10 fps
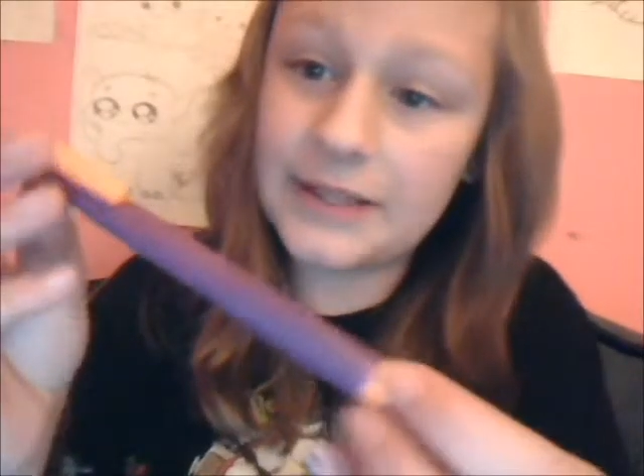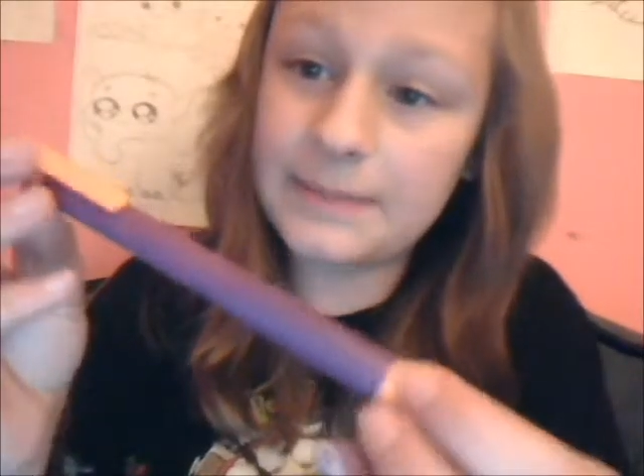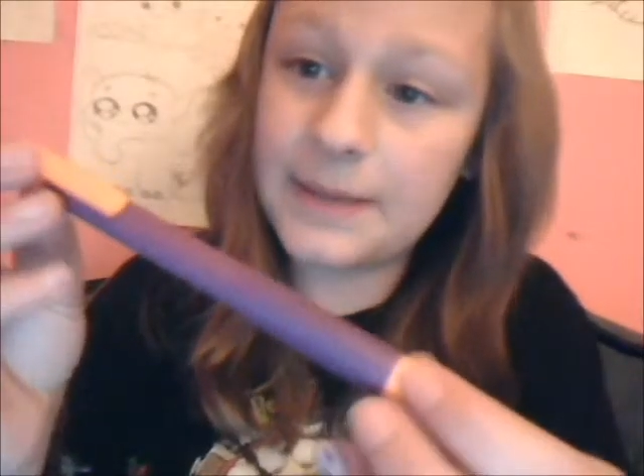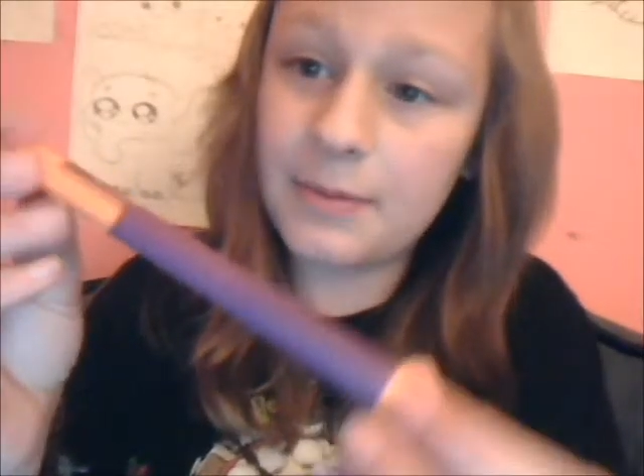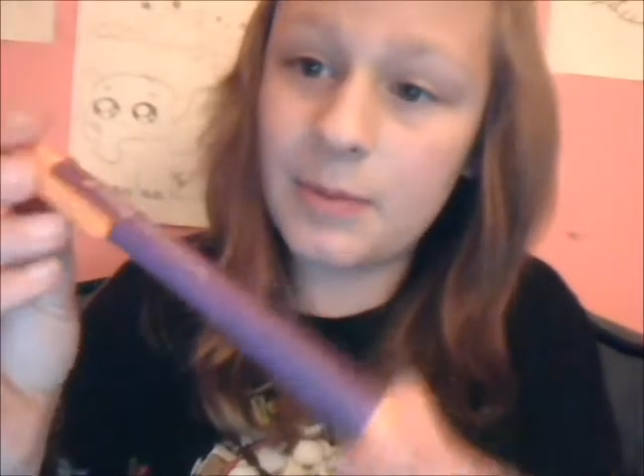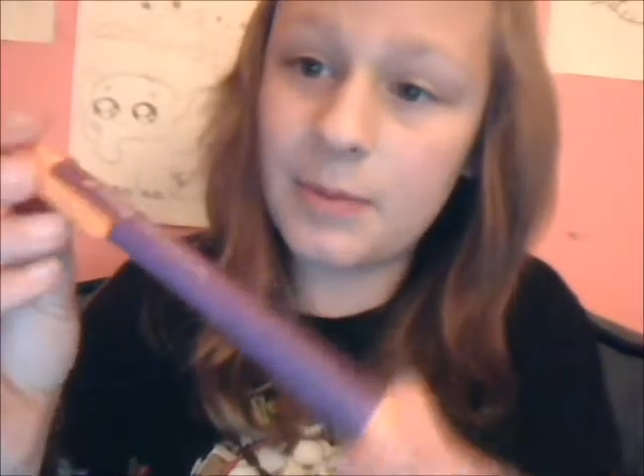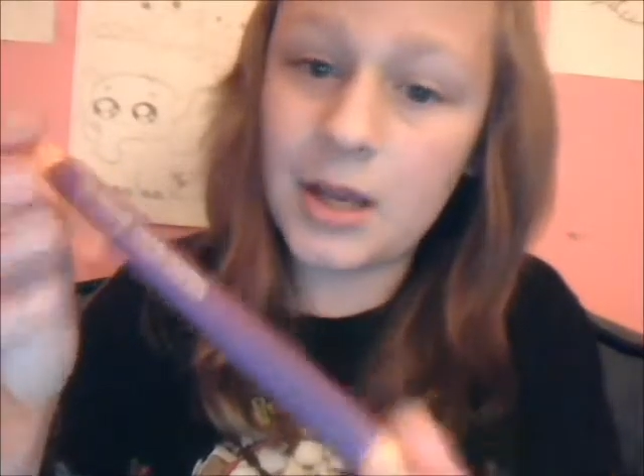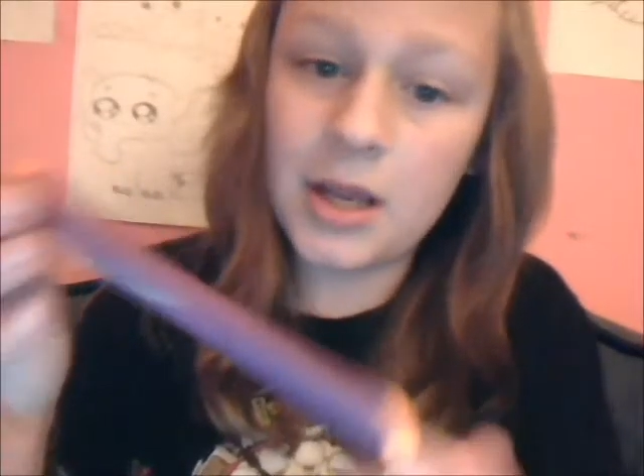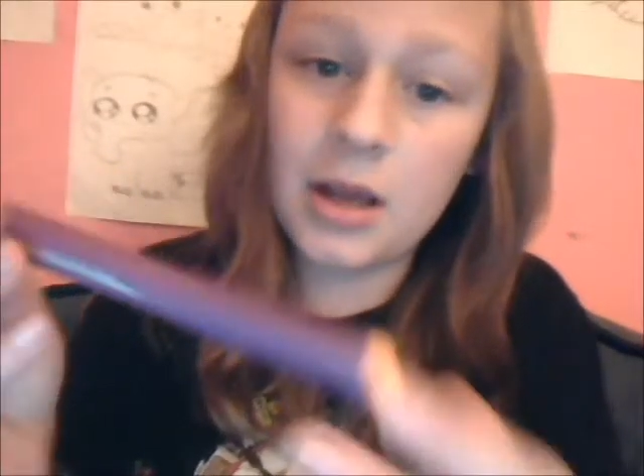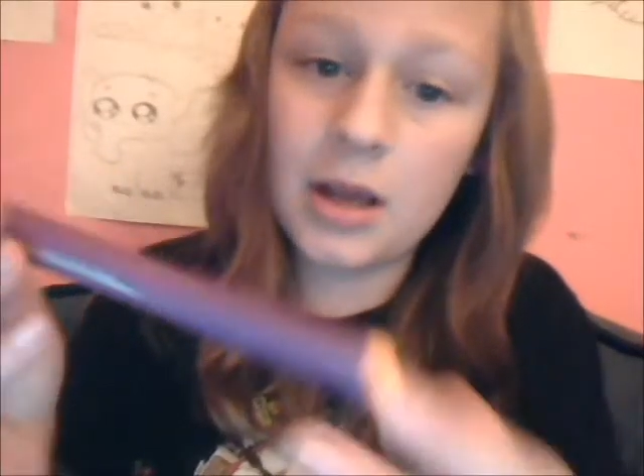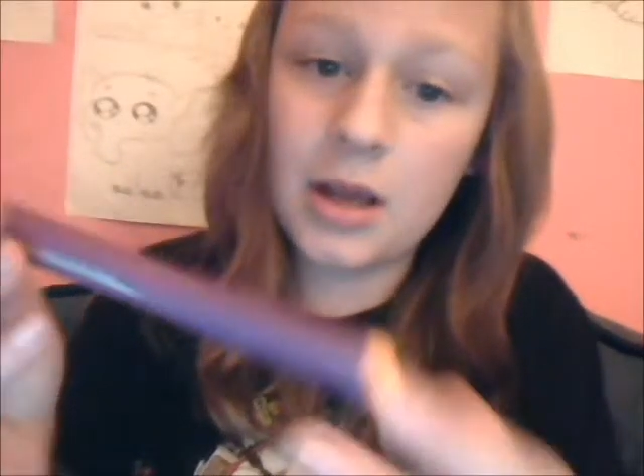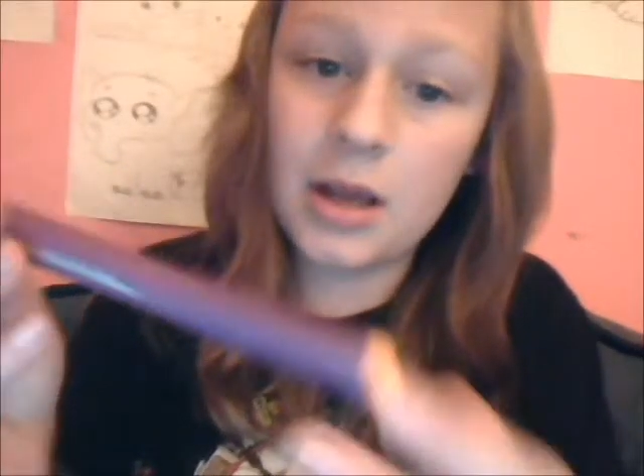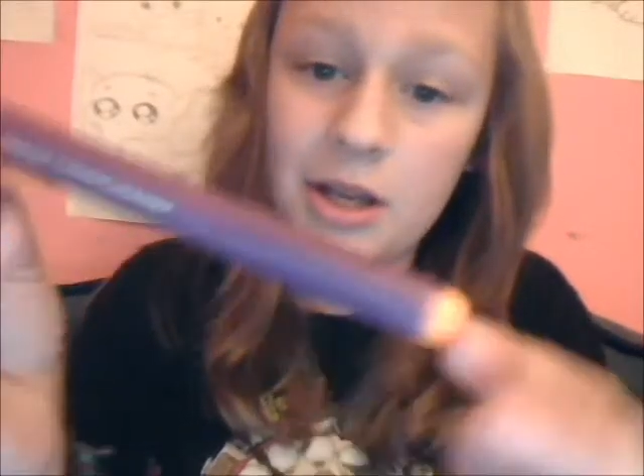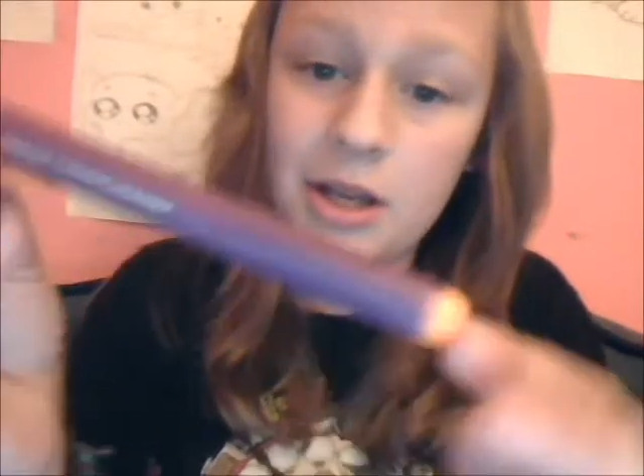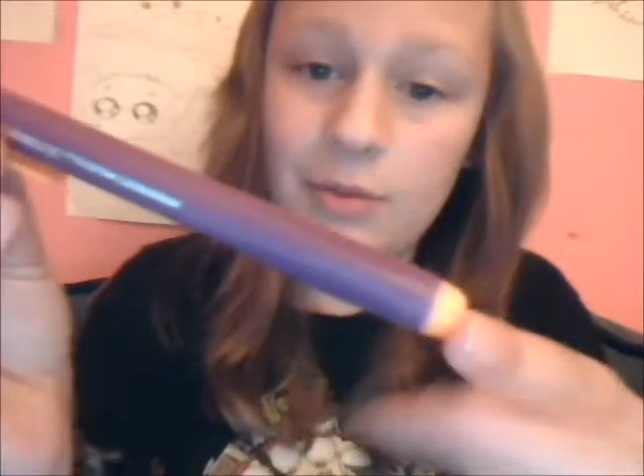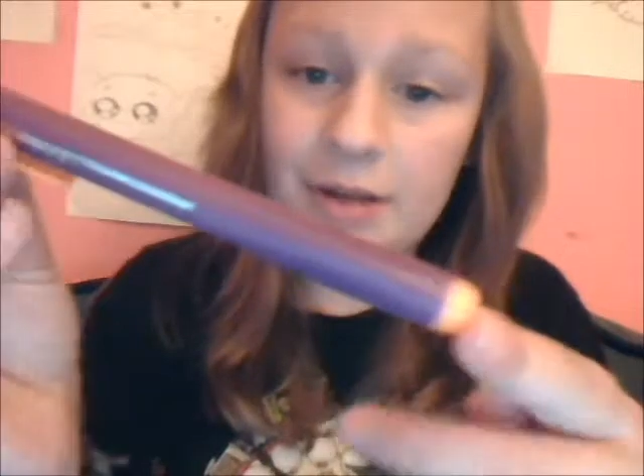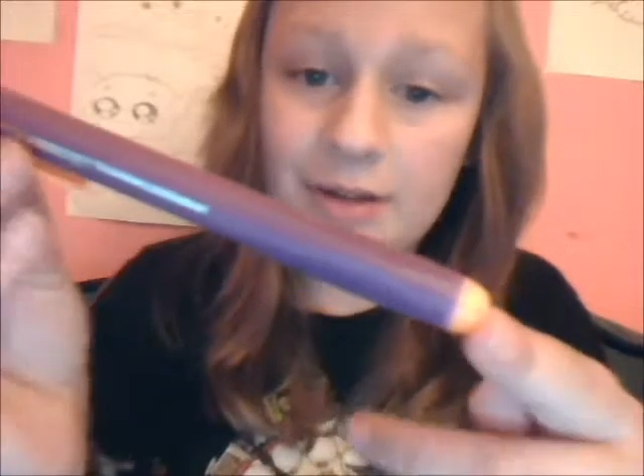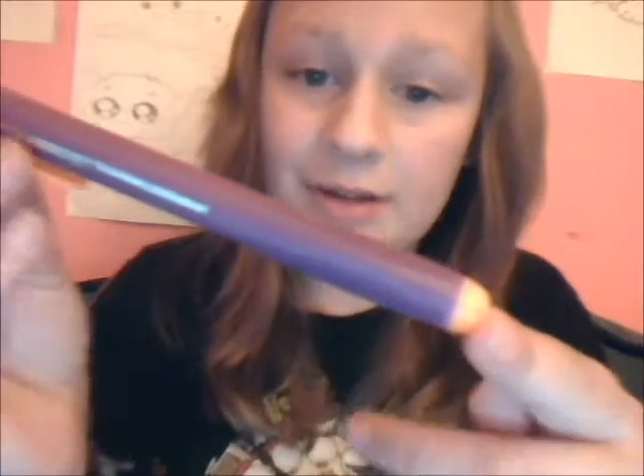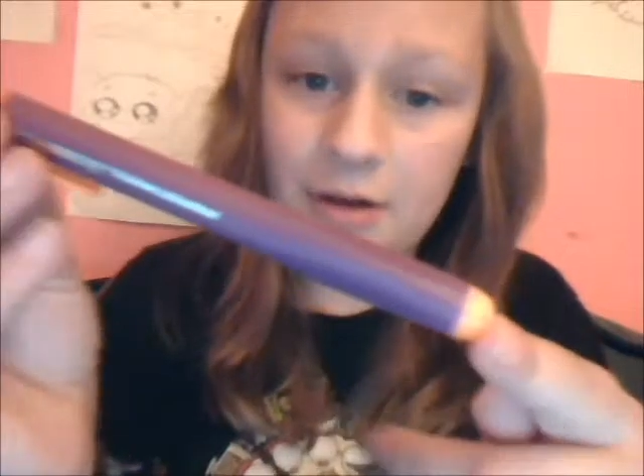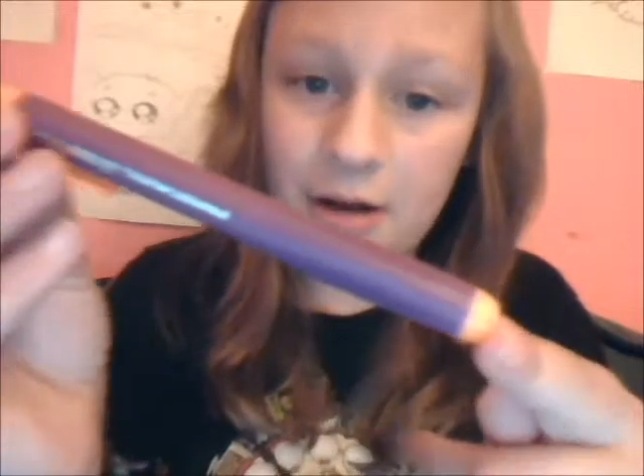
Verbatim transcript: Papermate eraser,